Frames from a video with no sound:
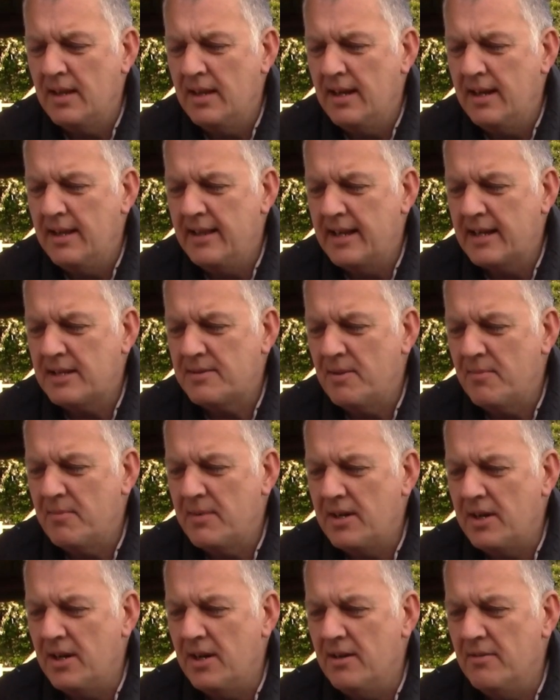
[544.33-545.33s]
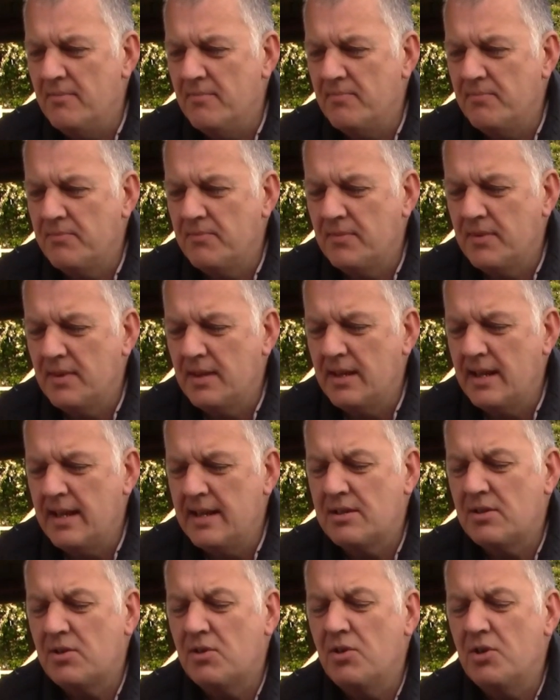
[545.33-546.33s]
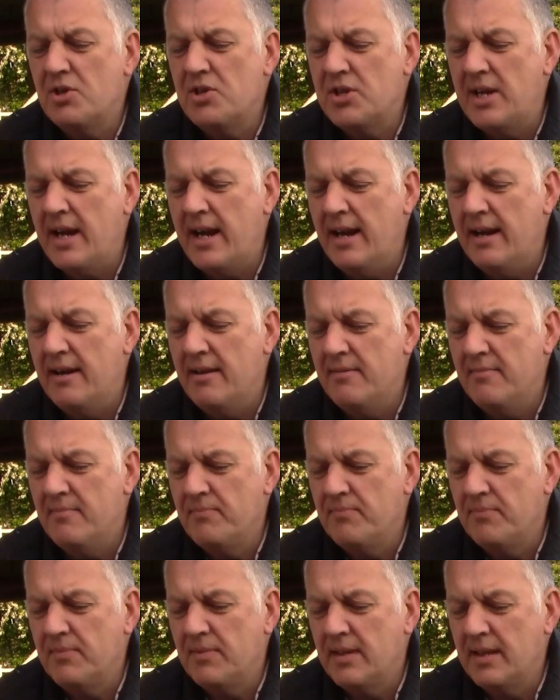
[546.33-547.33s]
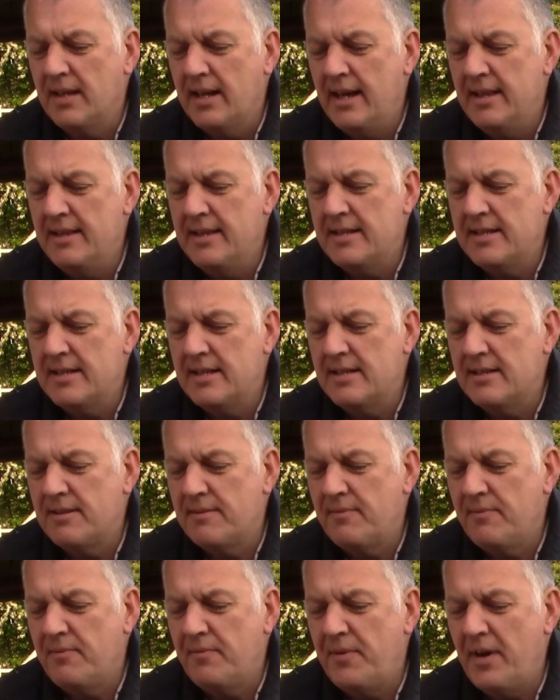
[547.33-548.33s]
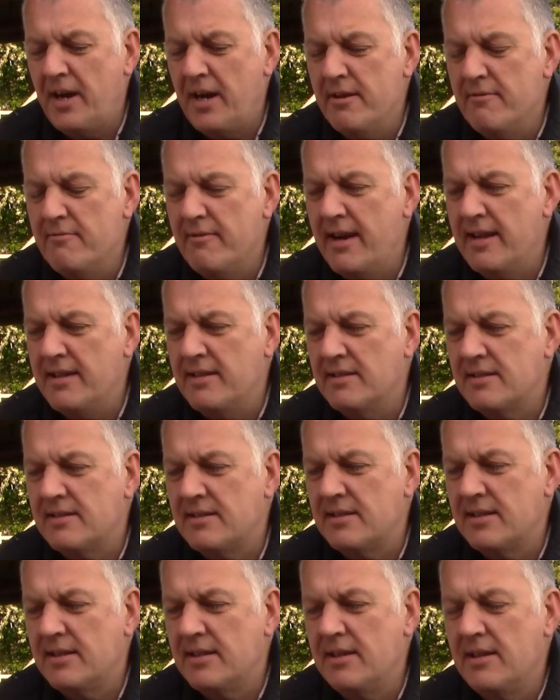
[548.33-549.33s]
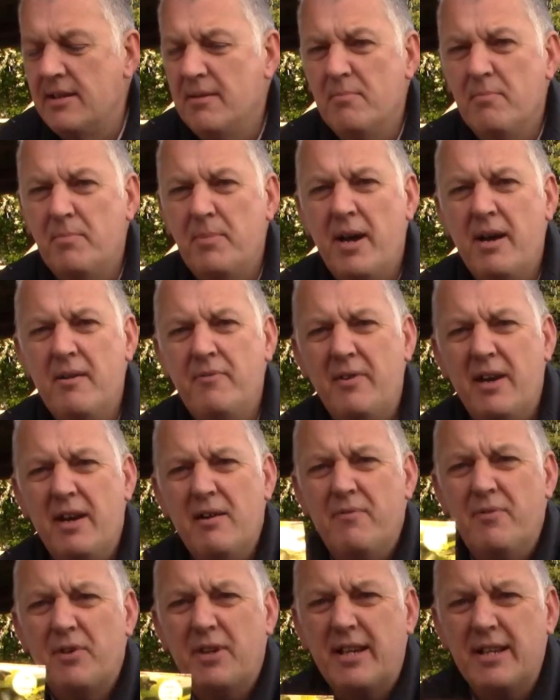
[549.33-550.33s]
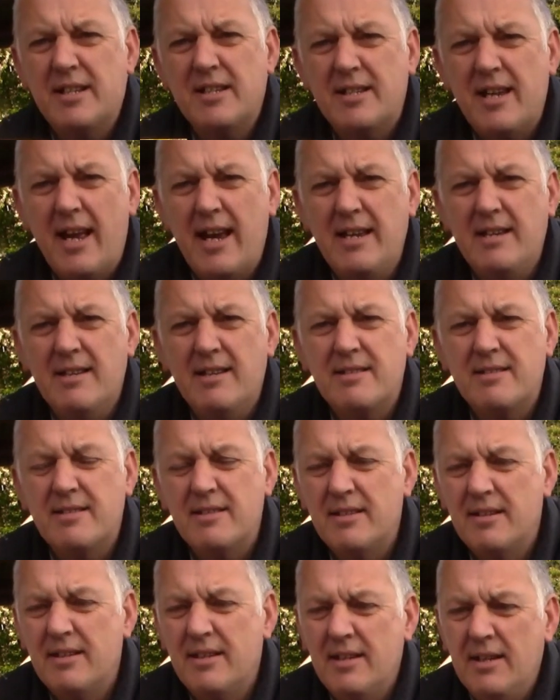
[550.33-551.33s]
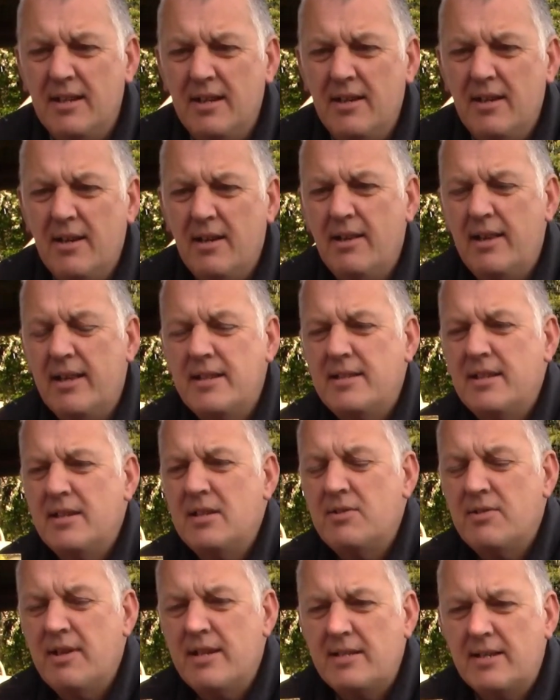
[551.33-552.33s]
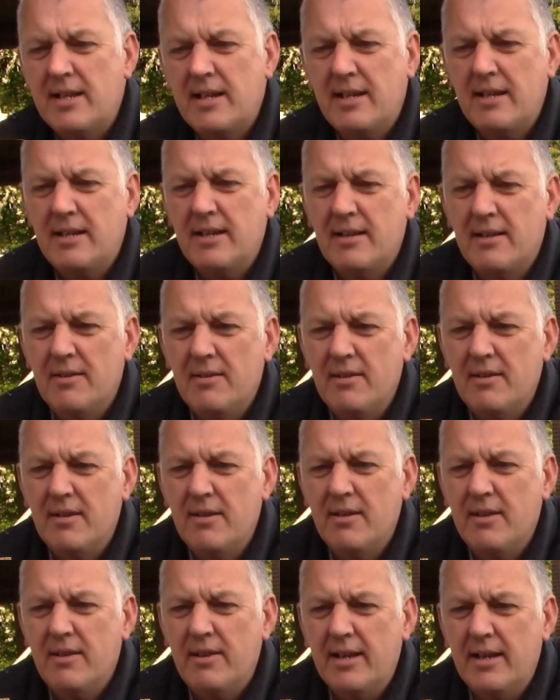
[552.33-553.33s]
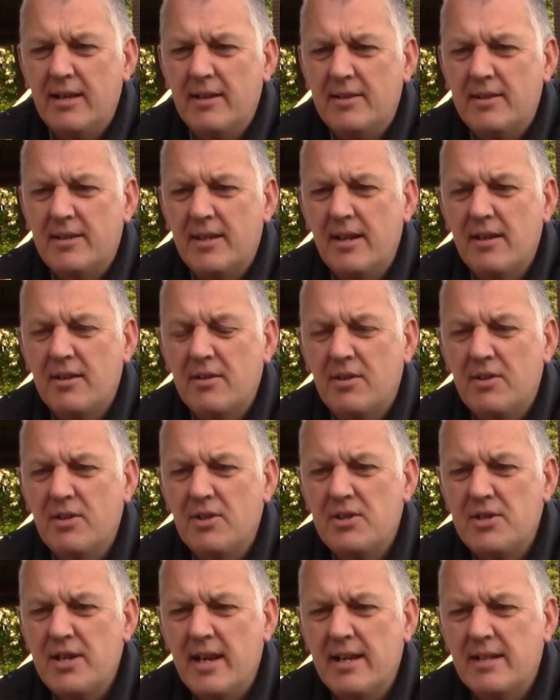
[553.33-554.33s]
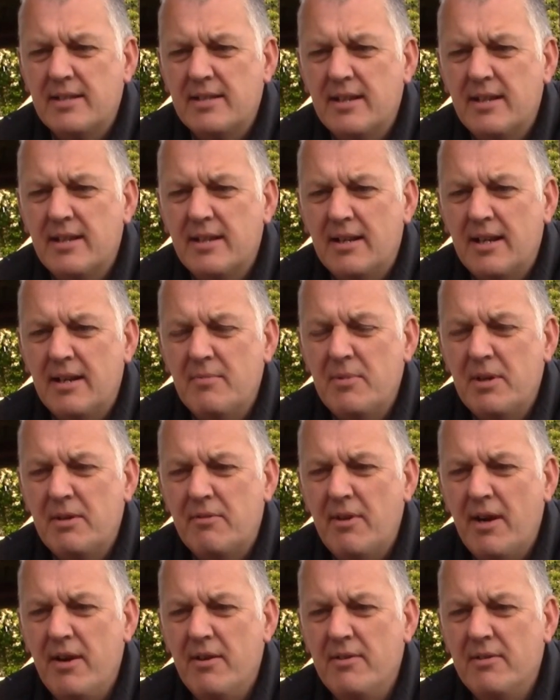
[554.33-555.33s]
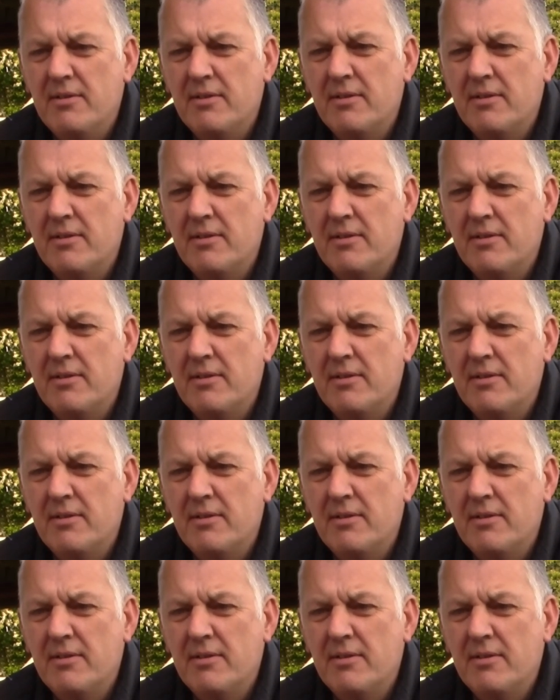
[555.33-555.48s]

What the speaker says: Next one we got is courgette, and this is fire wrens, perfect for containers. Well, that's interesting that courgette can be grown